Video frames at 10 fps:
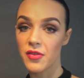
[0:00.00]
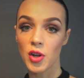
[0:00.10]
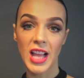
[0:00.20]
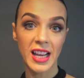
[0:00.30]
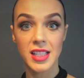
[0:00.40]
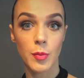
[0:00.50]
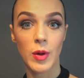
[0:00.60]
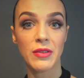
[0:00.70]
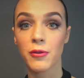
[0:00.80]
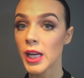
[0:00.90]
If you're like a double
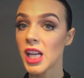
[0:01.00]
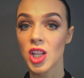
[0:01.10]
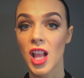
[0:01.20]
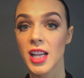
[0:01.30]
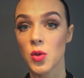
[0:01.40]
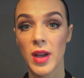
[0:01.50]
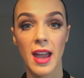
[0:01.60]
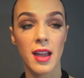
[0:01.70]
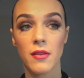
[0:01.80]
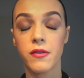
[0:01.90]
wear freak and you like to wear
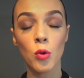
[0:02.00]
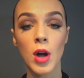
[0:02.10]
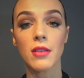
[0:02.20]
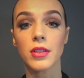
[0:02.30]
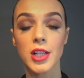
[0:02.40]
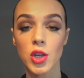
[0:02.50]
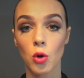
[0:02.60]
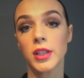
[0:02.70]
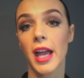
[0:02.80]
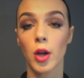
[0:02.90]
full coverage
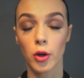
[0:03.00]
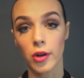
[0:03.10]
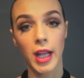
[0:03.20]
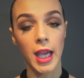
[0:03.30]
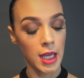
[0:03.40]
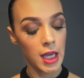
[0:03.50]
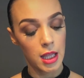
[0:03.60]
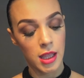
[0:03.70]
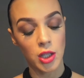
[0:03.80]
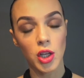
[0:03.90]
all day or a day,
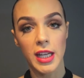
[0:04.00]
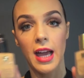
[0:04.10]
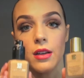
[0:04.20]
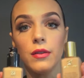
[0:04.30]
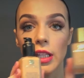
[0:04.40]
then you can have